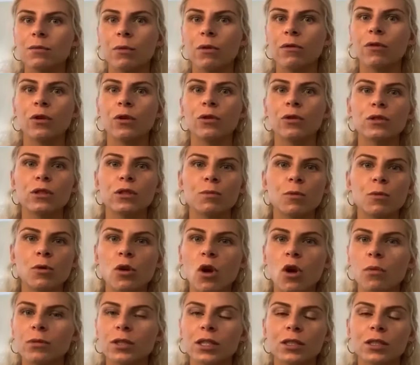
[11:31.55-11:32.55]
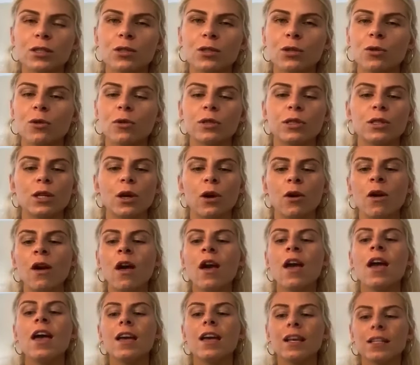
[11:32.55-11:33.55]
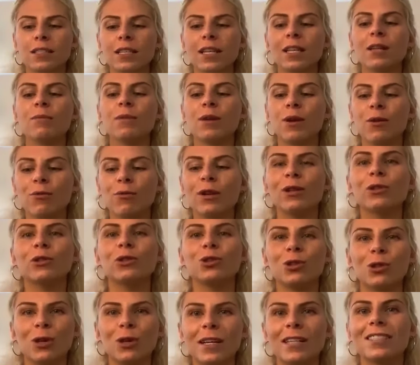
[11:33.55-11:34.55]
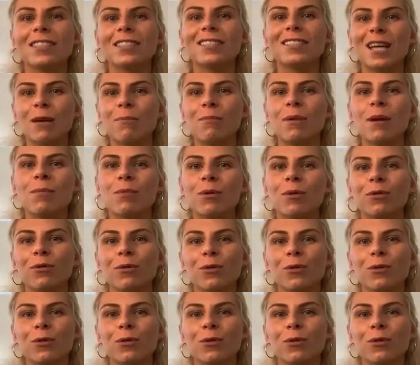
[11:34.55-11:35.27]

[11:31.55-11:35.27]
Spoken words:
We've got the small object store, so it's going to be a real treat to take people